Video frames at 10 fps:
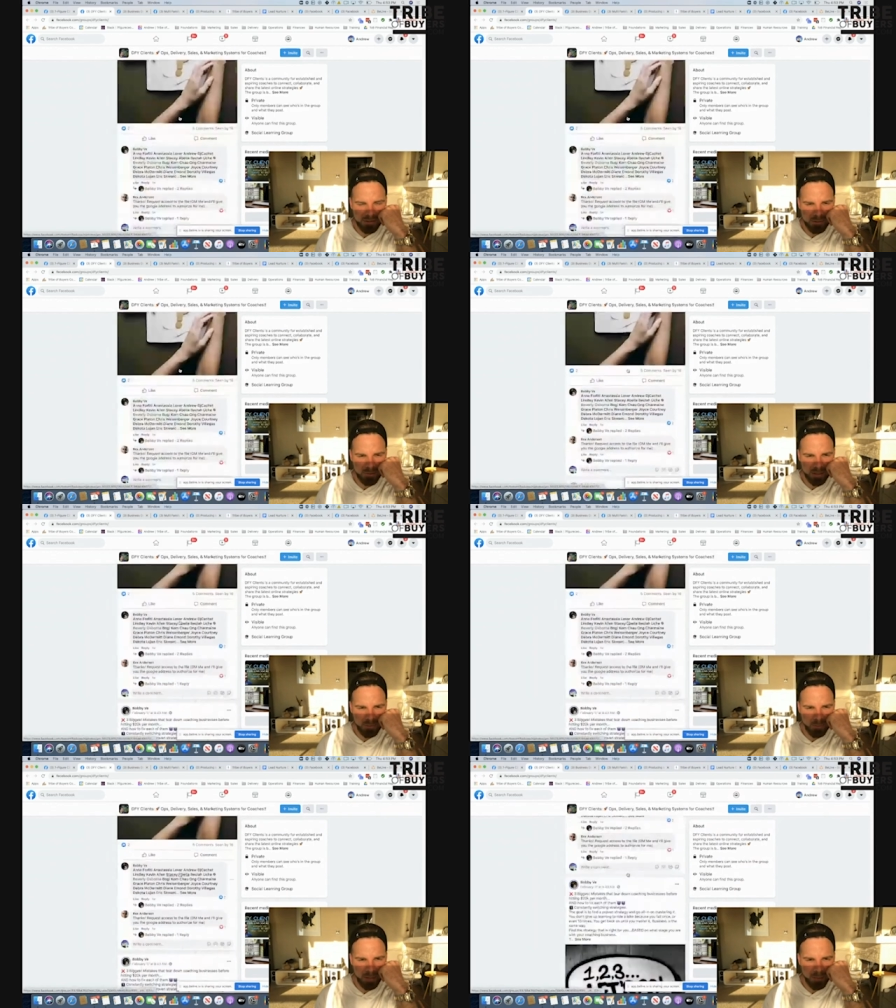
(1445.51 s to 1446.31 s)
you will
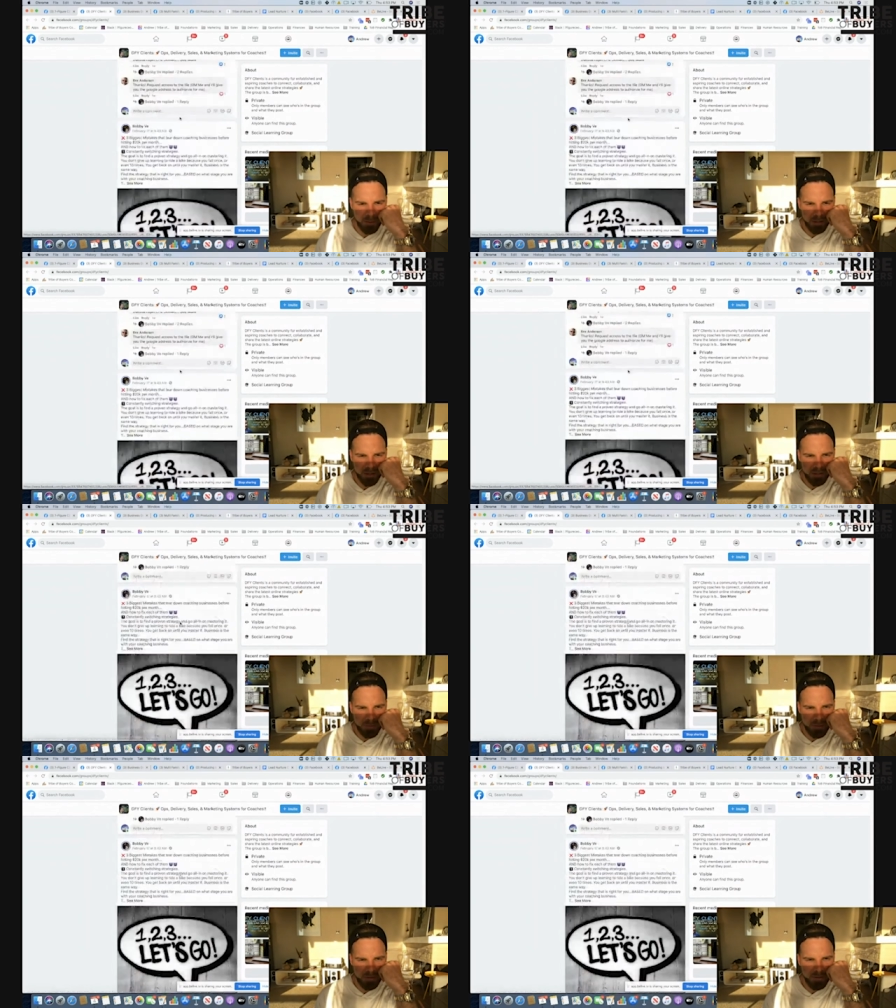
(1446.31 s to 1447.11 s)
get way more
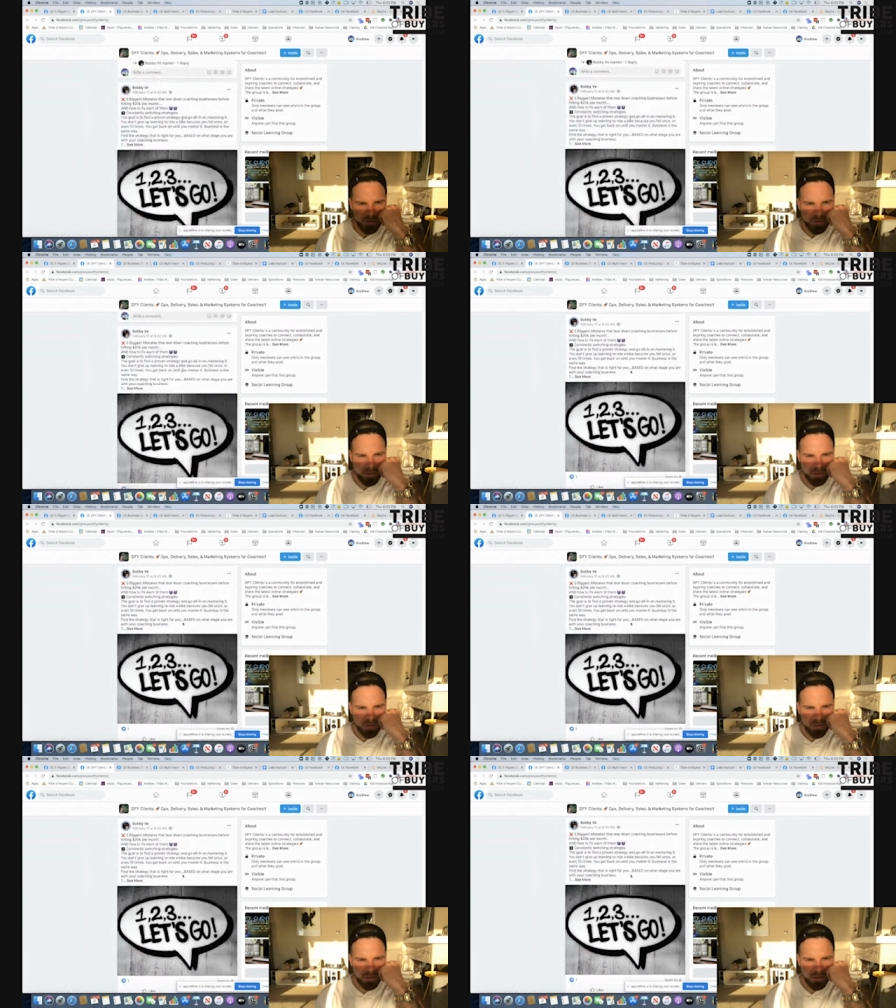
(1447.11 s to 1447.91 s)
engagement.
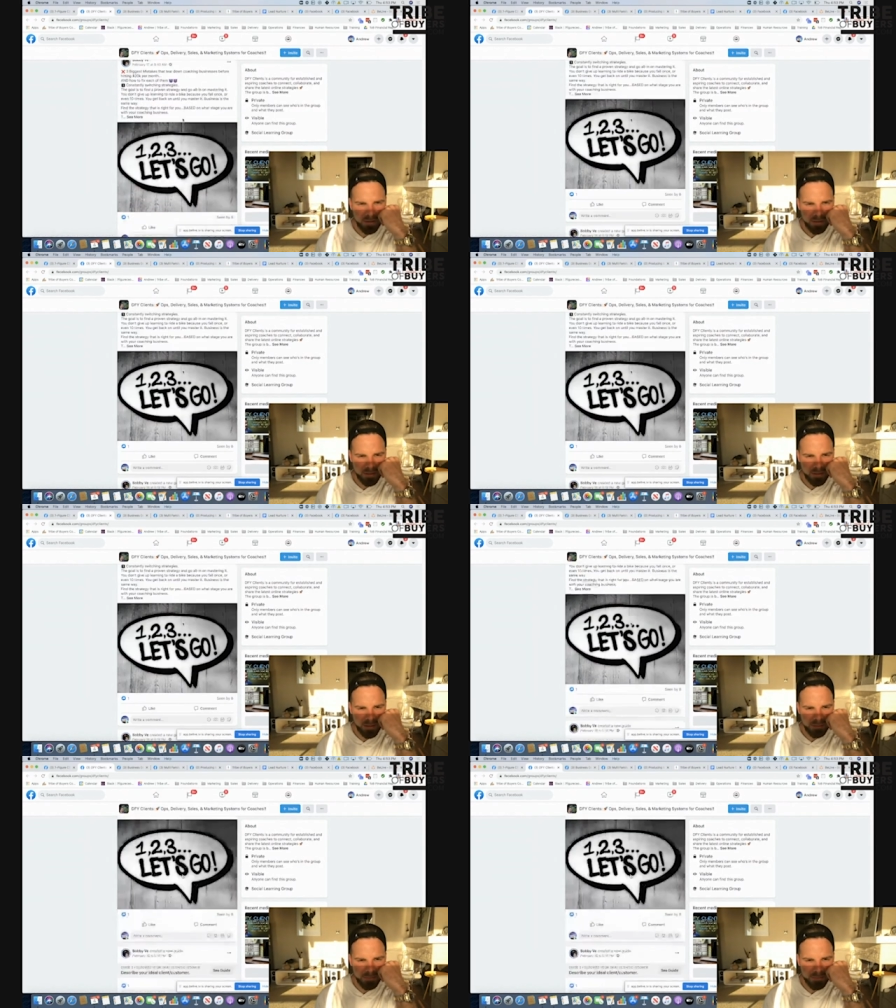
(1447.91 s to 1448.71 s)
Yep,